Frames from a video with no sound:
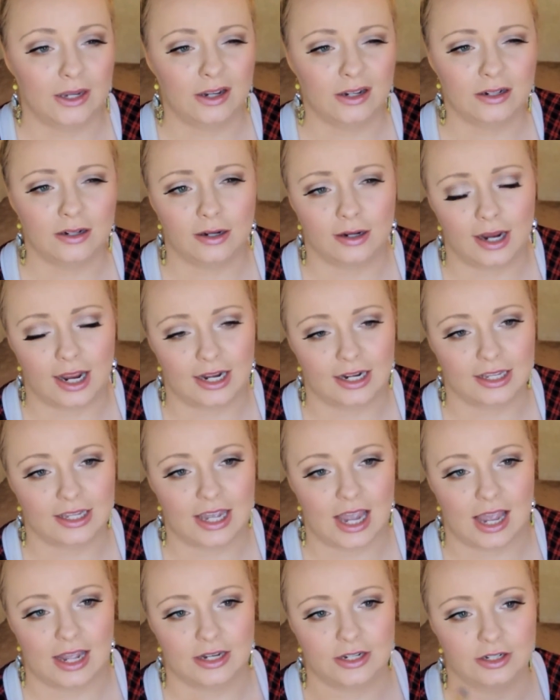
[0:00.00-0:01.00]
bigger, and
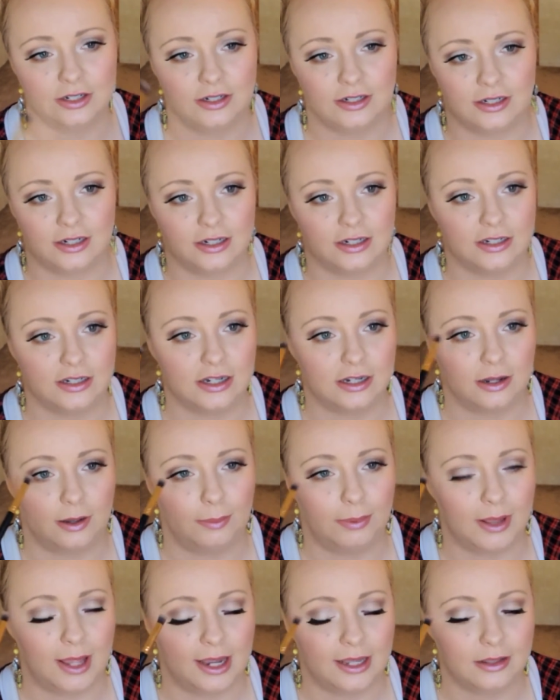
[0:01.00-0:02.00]
again, you're going to
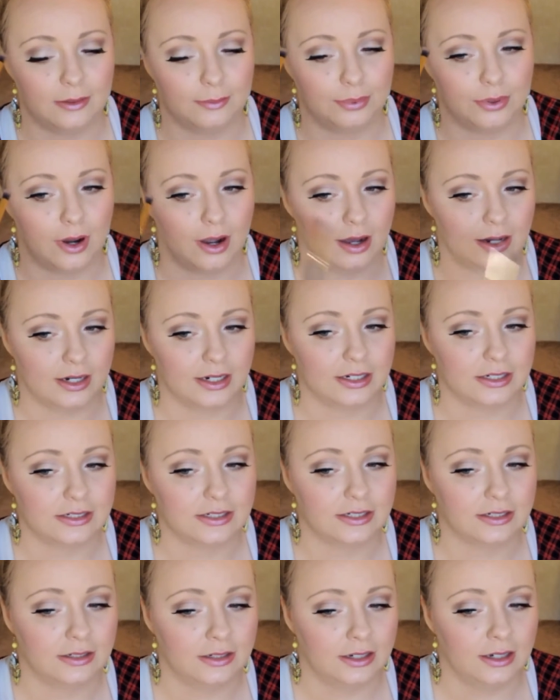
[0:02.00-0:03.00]
apply the
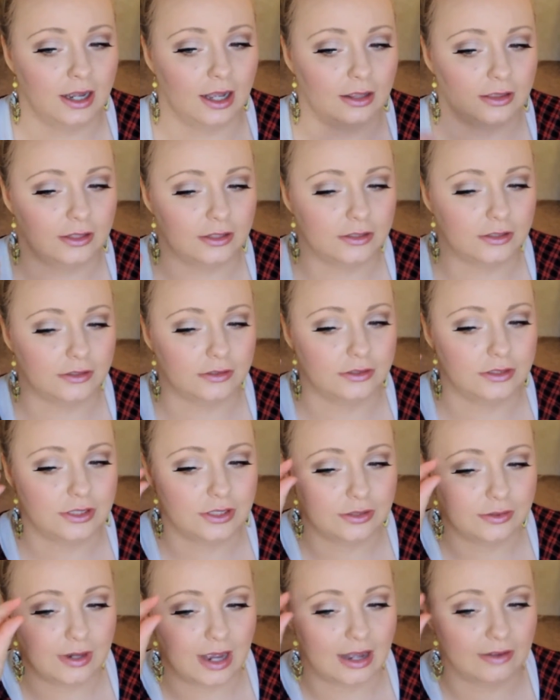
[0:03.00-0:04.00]
product a little
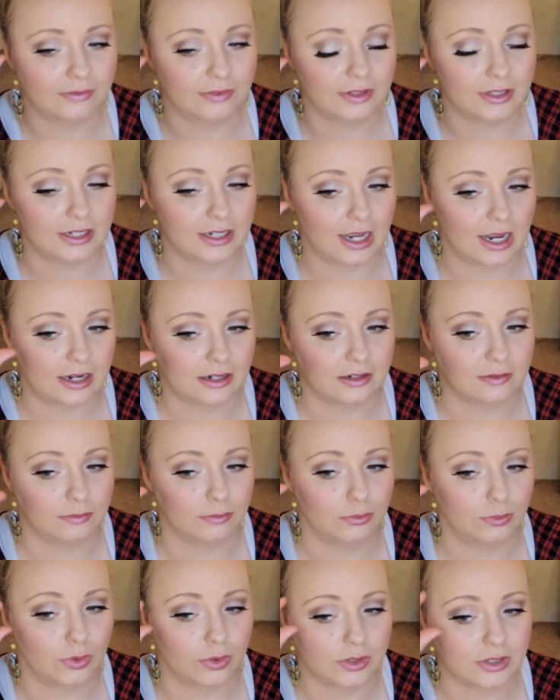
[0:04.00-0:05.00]
too heavily
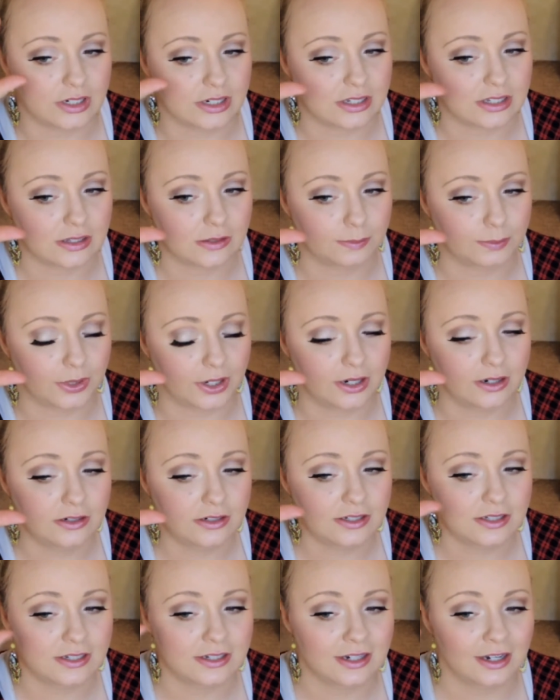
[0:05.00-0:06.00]
and more
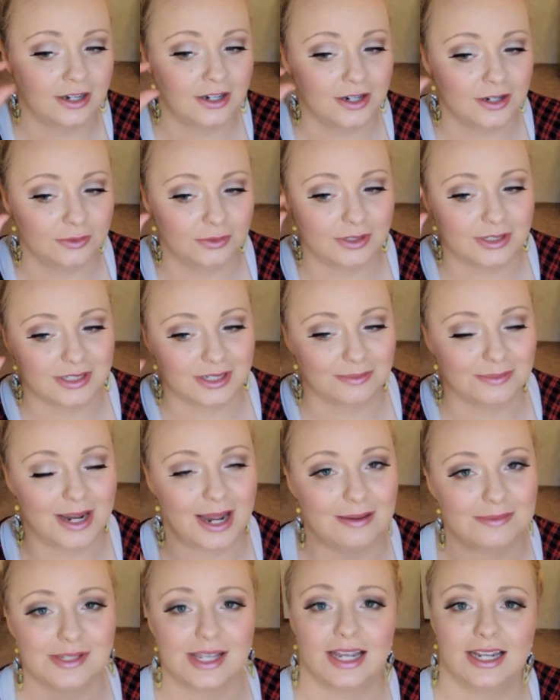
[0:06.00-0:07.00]
dispersed, which
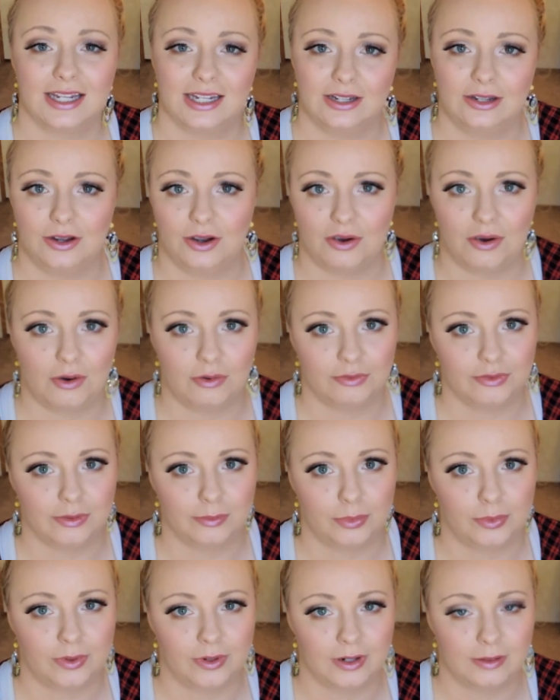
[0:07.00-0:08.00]
sometimes I can go
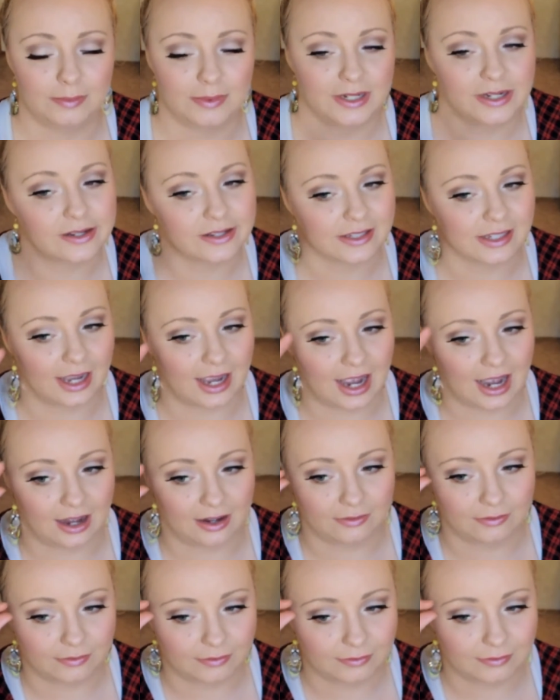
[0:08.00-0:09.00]
overboard because I
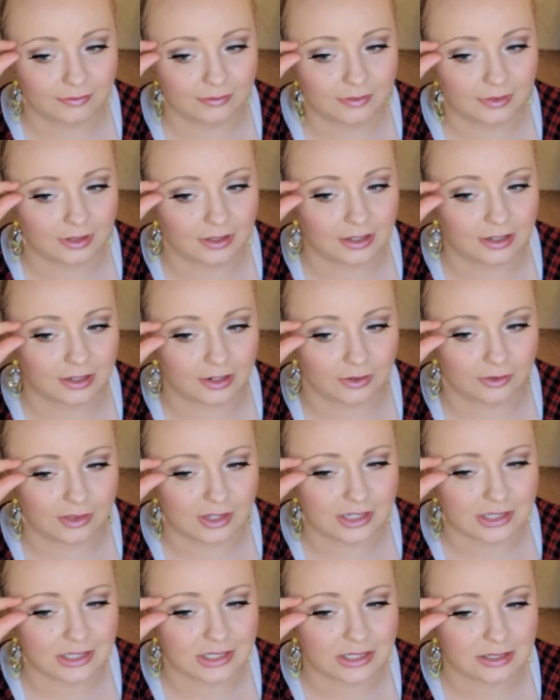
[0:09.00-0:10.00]
have, you
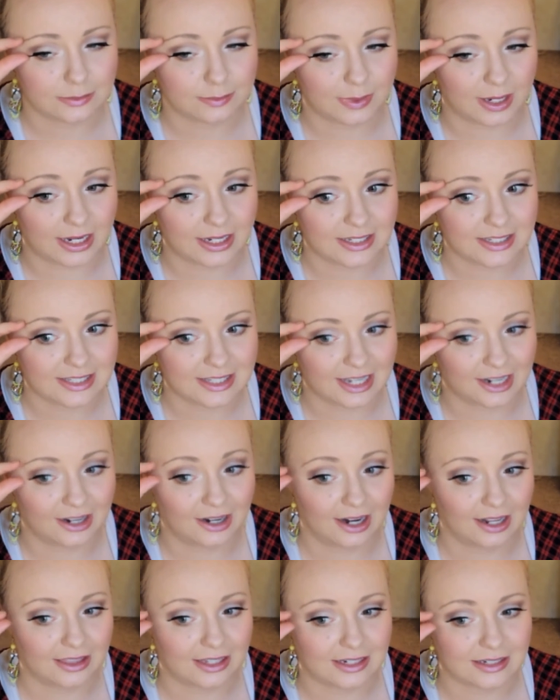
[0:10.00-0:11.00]
know, this space
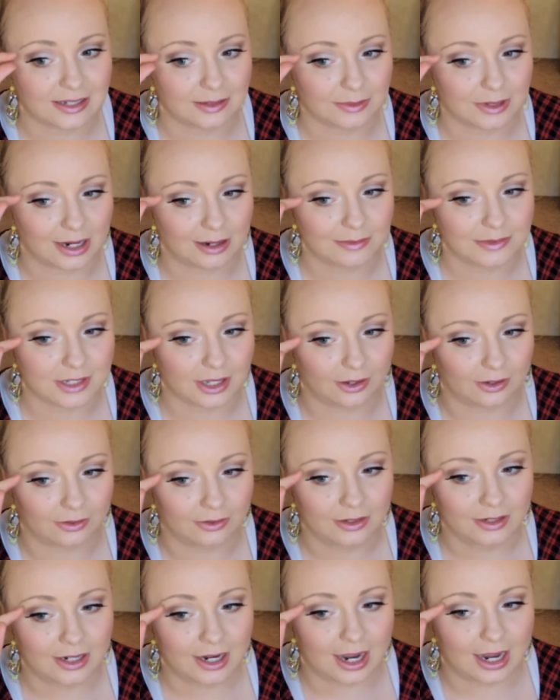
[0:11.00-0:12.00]
there, and then sometimes
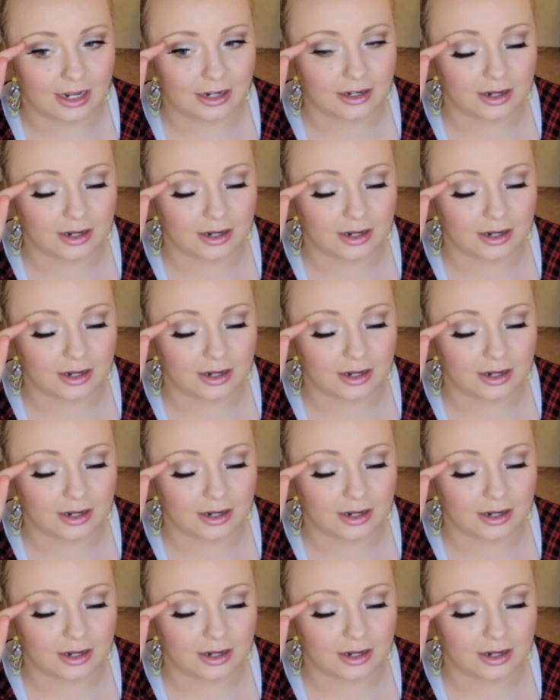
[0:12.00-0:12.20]
I'll